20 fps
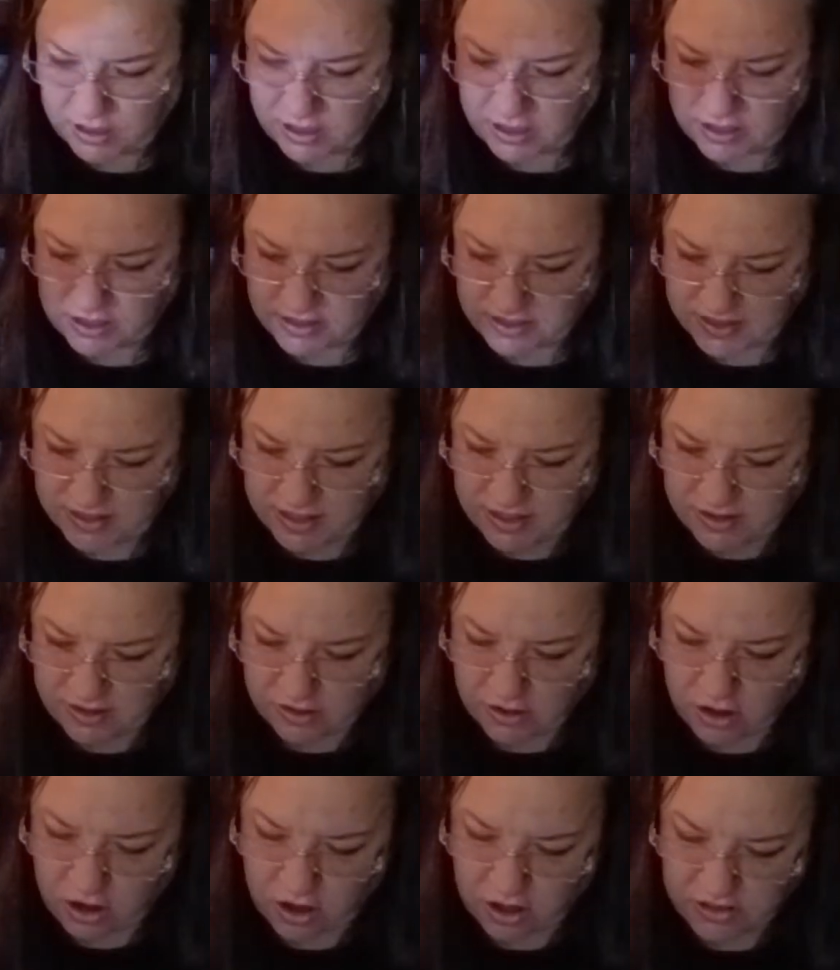need to see the
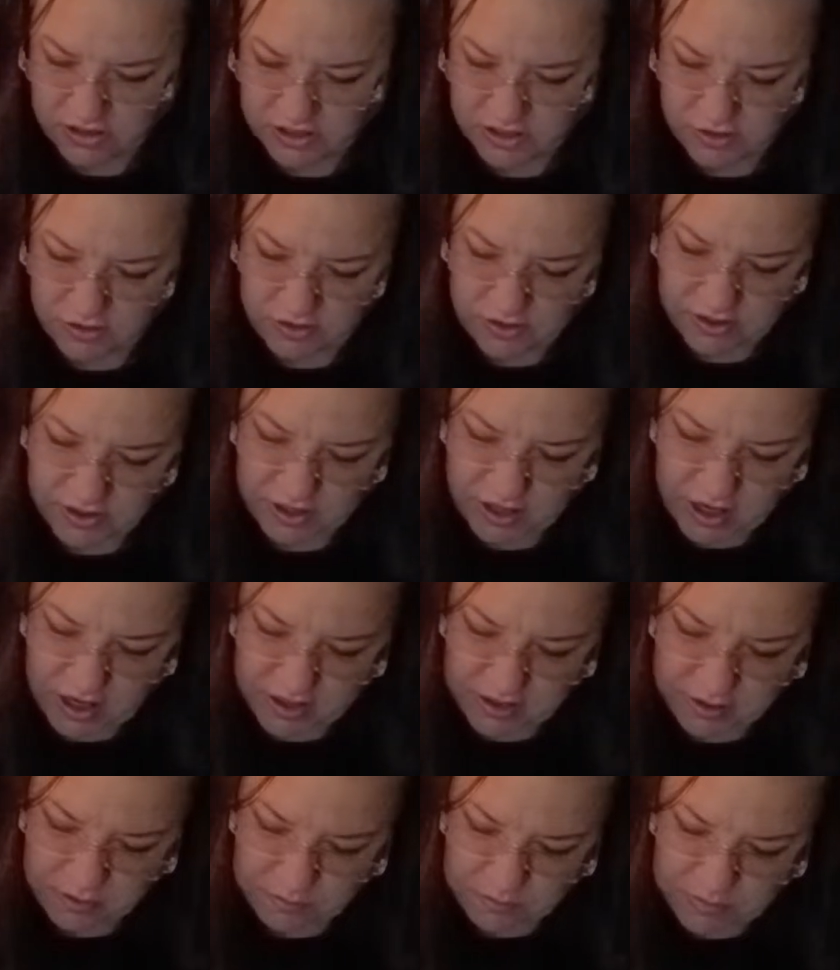cards in order to
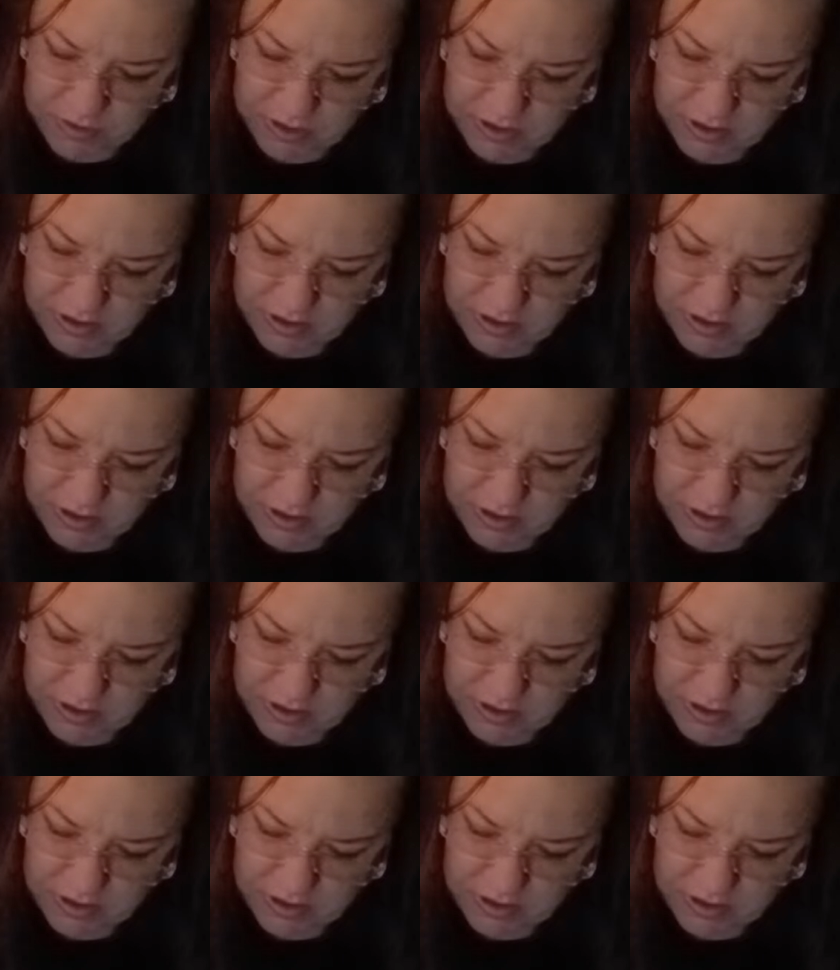cut them.